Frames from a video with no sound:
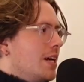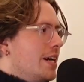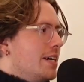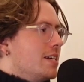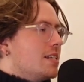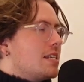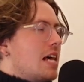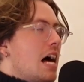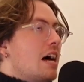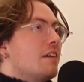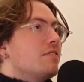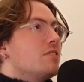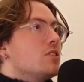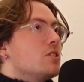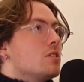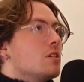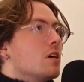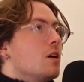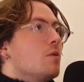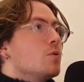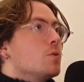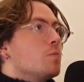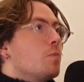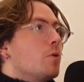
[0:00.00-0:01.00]
His after
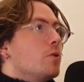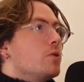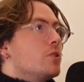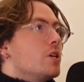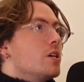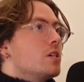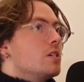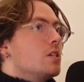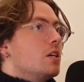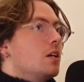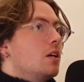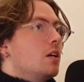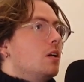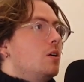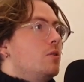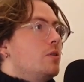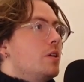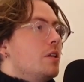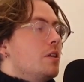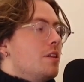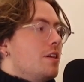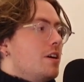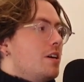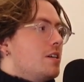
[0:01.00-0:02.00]
Star Wars projects,
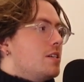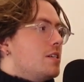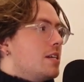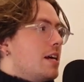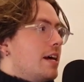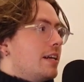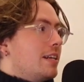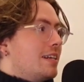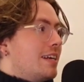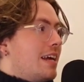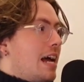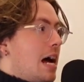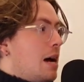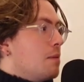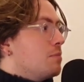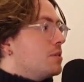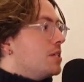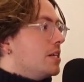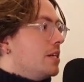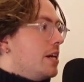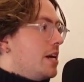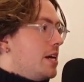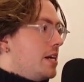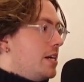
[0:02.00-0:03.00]
including this and
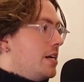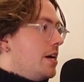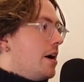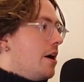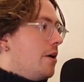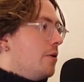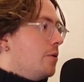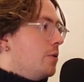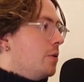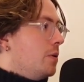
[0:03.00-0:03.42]
Captain EO.